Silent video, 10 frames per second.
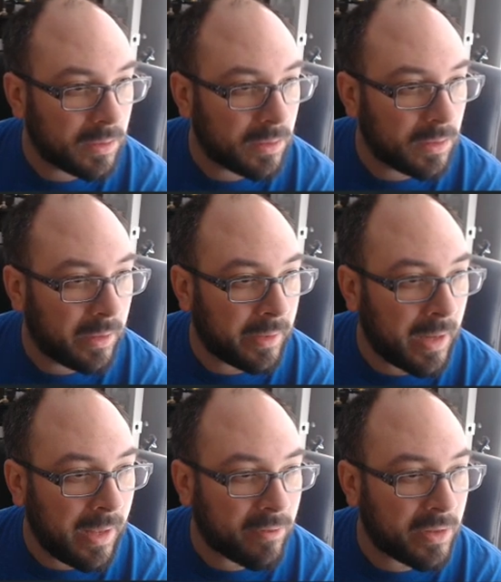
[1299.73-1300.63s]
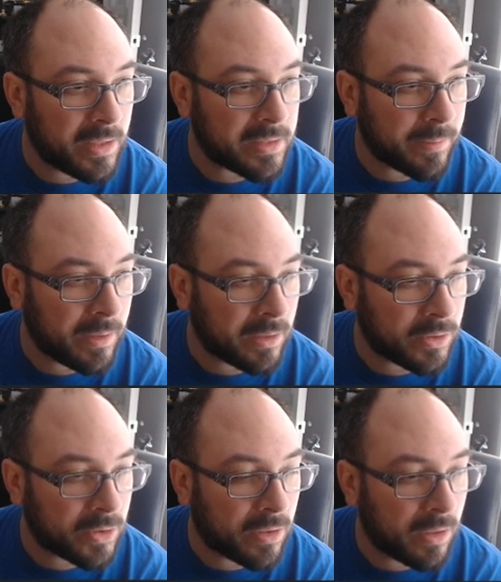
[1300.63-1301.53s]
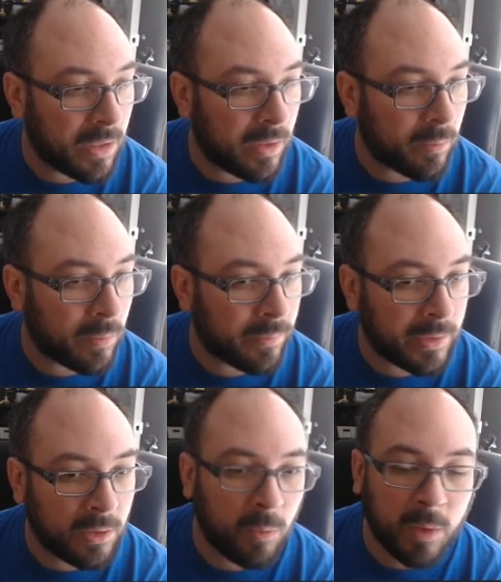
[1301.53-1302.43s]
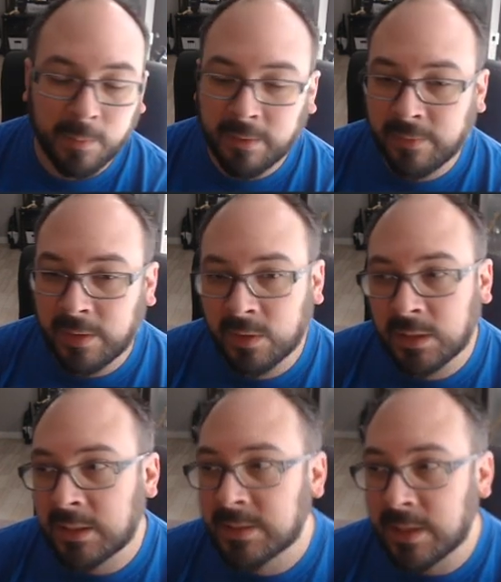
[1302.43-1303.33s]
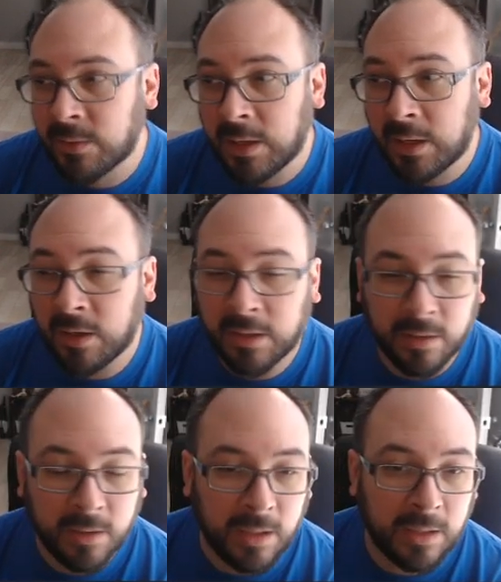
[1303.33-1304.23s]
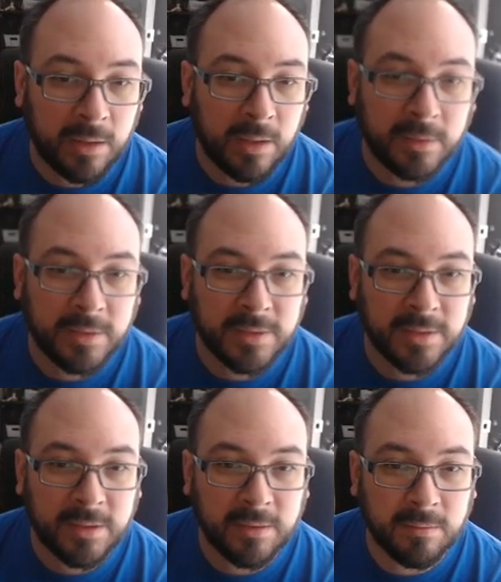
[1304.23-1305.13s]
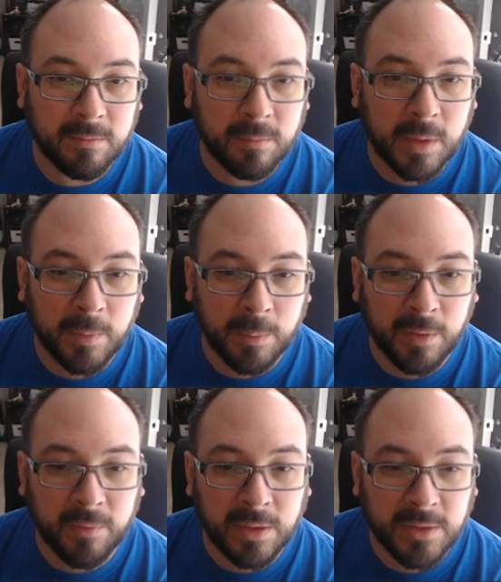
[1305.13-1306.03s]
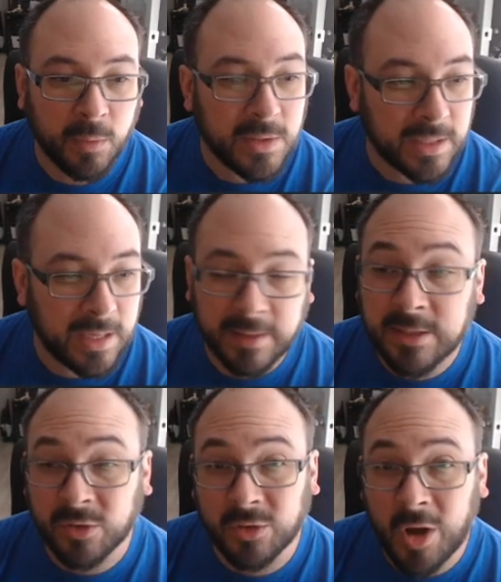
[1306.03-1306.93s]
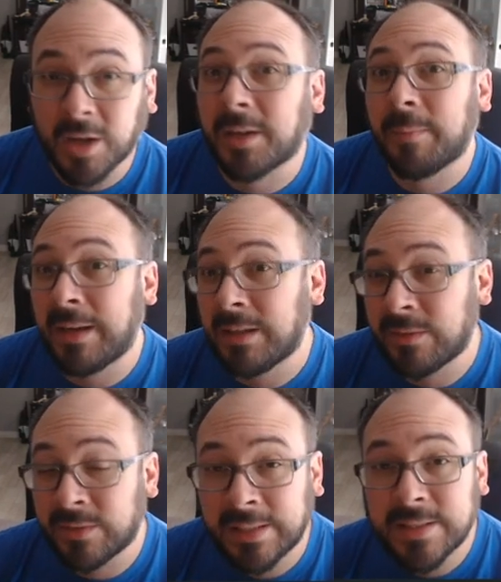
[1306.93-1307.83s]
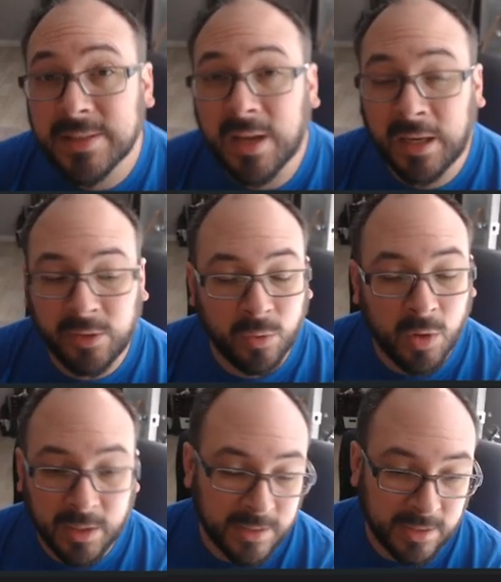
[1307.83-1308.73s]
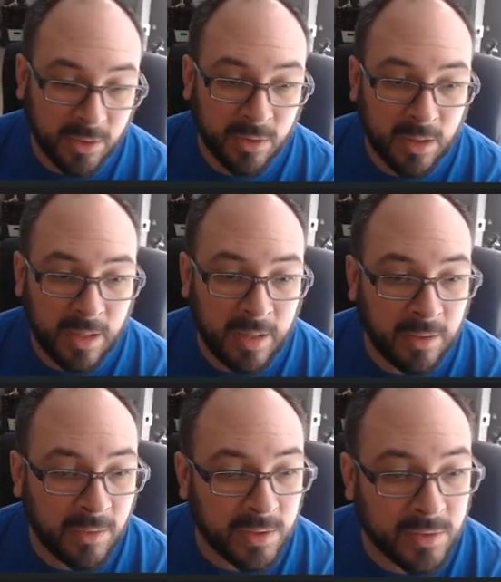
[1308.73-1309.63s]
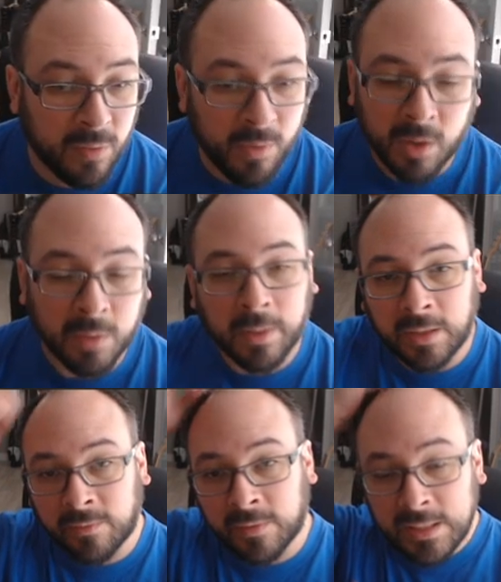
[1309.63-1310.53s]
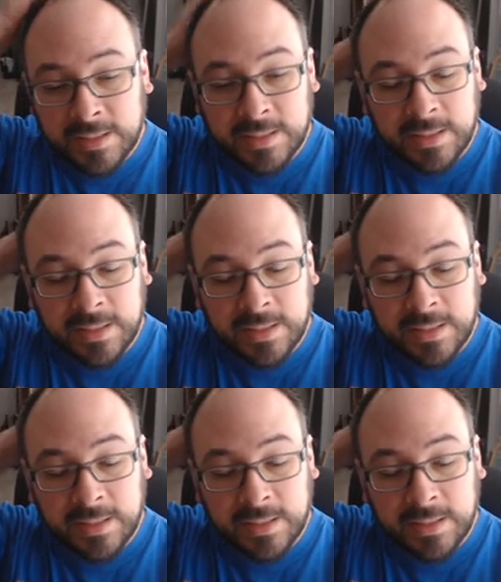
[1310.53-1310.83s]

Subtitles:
And then after this, I'm going to reveal one of my favorite lists out there, and that's going to be pretty fun. So once again, these are not competitive lists. I do not consider any of these so far competitive lists,